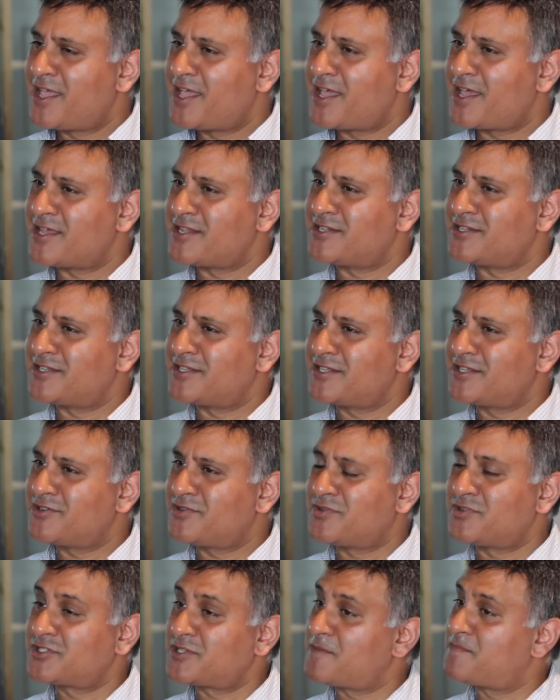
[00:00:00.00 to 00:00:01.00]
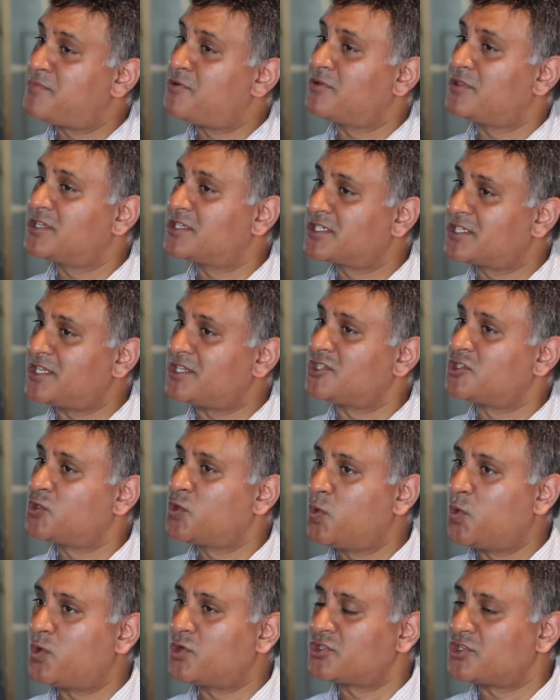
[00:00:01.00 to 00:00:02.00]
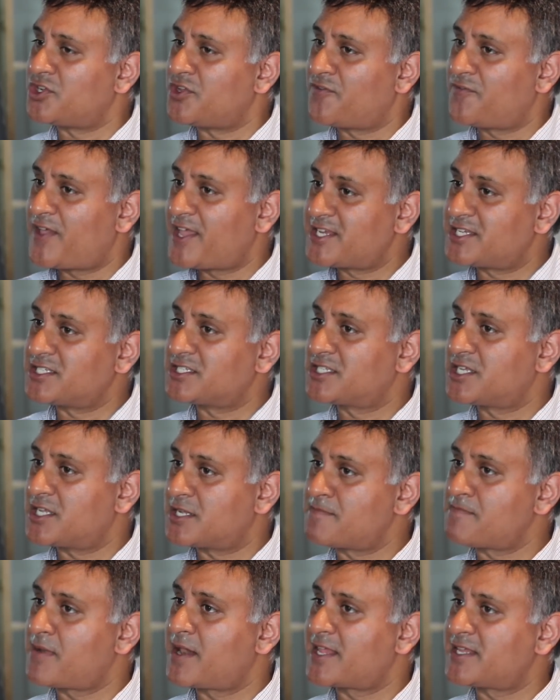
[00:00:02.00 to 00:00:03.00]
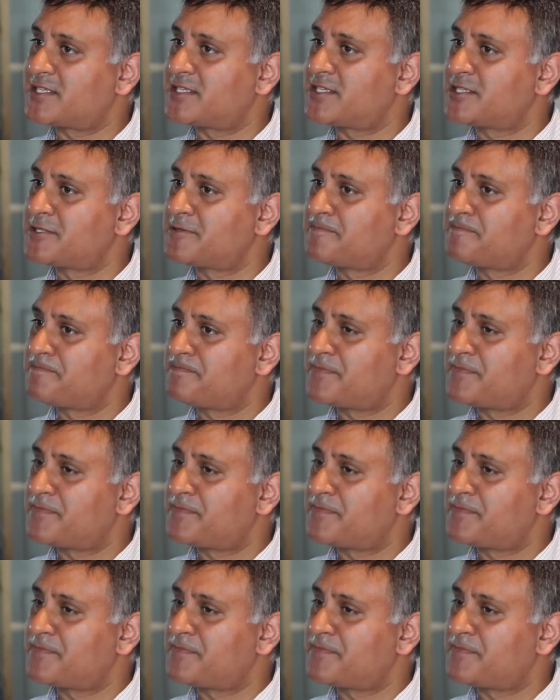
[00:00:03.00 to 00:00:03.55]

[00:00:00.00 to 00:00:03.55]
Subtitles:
and also pull the skin taut on your face in certain places.